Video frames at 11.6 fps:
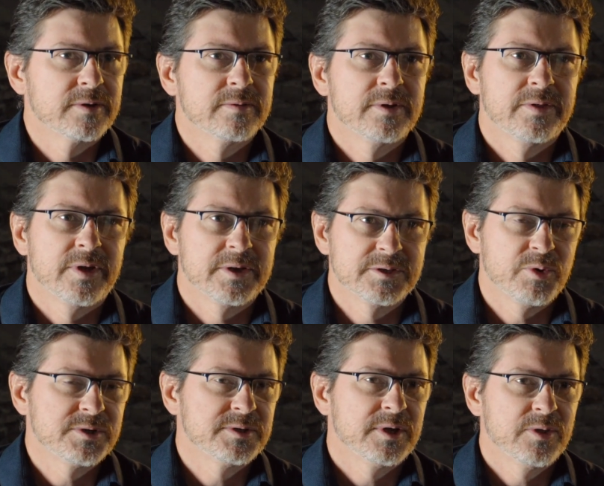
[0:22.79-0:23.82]
and they
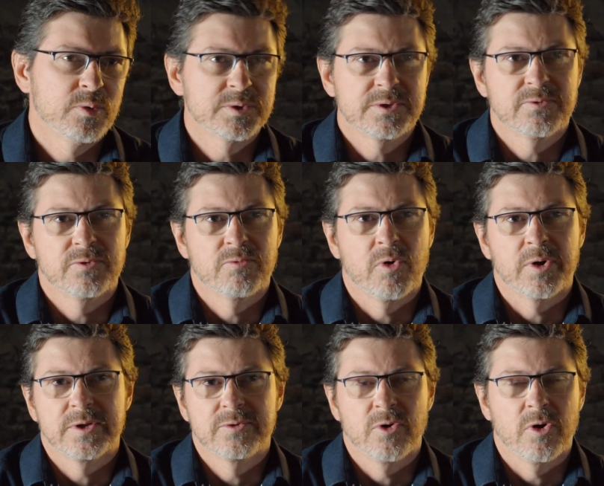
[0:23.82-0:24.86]
express their thoughts through
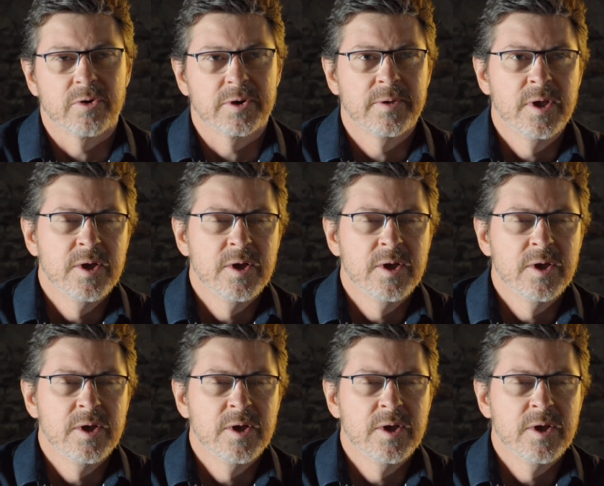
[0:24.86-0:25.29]
writing a diary.